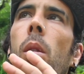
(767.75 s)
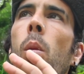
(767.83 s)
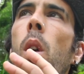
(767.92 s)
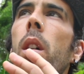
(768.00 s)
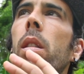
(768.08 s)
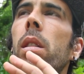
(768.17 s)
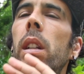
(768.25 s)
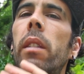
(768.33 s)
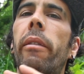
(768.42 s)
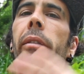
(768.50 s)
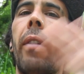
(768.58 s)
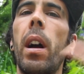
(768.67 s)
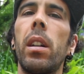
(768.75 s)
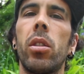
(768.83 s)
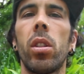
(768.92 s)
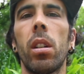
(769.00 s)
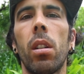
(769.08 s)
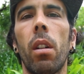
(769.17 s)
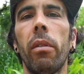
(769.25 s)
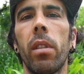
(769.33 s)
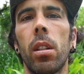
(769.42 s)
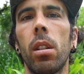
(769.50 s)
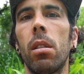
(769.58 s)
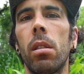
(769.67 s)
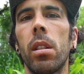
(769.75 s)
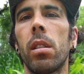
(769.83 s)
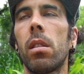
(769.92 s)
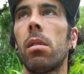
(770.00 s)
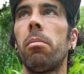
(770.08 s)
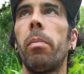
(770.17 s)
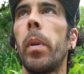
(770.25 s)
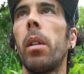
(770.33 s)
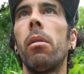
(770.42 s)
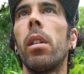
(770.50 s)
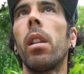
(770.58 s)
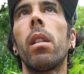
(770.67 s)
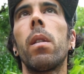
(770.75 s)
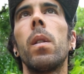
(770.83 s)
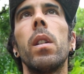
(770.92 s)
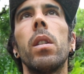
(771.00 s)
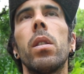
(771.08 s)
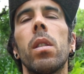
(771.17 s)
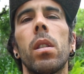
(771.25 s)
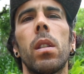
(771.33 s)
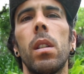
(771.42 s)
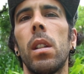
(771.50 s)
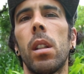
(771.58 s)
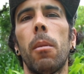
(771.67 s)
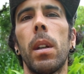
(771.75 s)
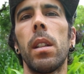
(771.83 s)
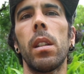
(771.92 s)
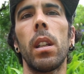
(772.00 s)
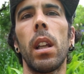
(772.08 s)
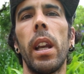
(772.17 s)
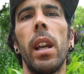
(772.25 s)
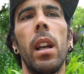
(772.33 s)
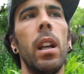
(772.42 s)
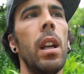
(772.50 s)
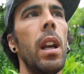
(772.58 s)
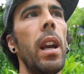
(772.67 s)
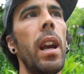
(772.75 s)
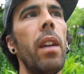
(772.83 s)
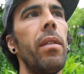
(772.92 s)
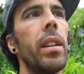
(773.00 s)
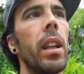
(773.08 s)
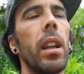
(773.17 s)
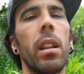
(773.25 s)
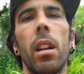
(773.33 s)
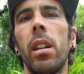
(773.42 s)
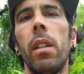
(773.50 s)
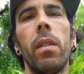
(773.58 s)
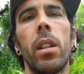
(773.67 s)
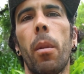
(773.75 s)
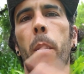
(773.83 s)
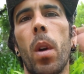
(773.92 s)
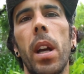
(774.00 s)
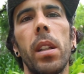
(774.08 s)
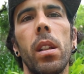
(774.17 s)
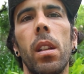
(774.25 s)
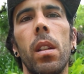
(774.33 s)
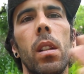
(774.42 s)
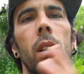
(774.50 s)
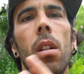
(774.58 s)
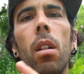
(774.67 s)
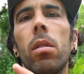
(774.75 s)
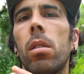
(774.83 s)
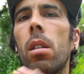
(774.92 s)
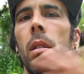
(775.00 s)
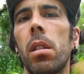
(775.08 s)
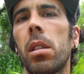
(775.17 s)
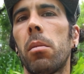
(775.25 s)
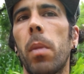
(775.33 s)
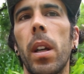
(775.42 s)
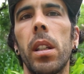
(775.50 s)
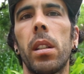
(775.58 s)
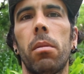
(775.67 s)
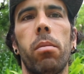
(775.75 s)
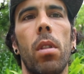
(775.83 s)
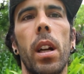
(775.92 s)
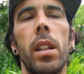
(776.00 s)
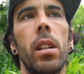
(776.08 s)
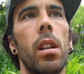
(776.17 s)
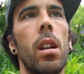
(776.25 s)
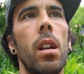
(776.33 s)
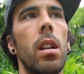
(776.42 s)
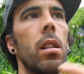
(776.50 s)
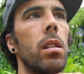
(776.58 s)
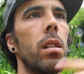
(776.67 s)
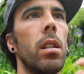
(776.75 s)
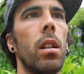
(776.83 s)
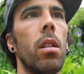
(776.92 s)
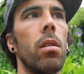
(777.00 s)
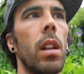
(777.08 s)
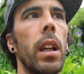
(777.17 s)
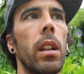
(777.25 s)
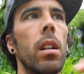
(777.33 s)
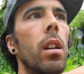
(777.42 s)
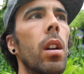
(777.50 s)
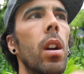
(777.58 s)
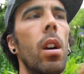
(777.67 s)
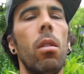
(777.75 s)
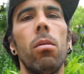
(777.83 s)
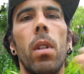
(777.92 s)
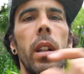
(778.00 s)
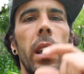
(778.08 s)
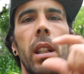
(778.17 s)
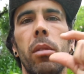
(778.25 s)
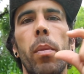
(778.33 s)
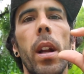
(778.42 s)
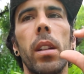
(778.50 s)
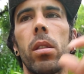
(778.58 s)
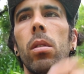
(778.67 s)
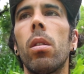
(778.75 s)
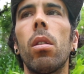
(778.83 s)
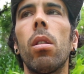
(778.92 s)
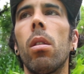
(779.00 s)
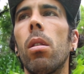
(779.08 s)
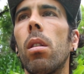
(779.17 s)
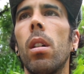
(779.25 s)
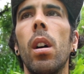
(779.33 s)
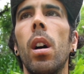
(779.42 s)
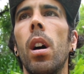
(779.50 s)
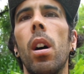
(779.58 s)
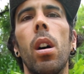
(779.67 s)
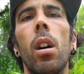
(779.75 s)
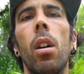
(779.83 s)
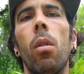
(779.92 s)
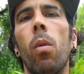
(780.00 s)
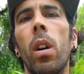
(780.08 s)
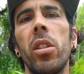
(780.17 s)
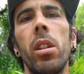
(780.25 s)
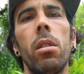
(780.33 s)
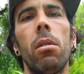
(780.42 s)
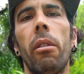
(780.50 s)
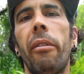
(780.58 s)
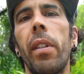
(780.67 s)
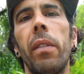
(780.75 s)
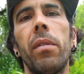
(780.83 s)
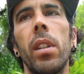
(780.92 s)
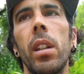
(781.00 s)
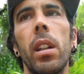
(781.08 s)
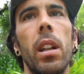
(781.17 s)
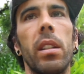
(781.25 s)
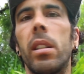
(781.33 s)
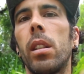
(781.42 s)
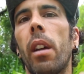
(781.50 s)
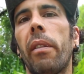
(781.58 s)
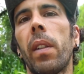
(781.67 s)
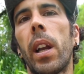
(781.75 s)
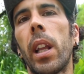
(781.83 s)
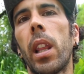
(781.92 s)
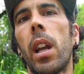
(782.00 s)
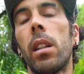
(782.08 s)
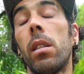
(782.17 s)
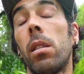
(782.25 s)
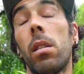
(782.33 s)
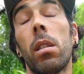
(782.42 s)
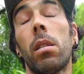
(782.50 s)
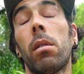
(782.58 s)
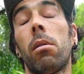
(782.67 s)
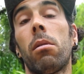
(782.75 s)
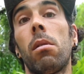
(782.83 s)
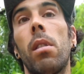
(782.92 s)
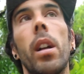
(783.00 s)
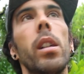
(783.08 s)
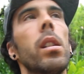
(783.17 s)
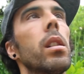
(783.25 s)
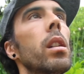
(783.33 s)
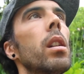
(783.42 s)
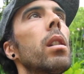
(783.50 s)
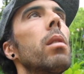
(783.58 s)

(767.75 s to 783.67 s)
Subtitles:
works in function of the tourists, period. It's amazing. Everything, even the prices, is all tourist-based prices, you know, like one espresso, €1.50 and stuff like that. It's just crazy.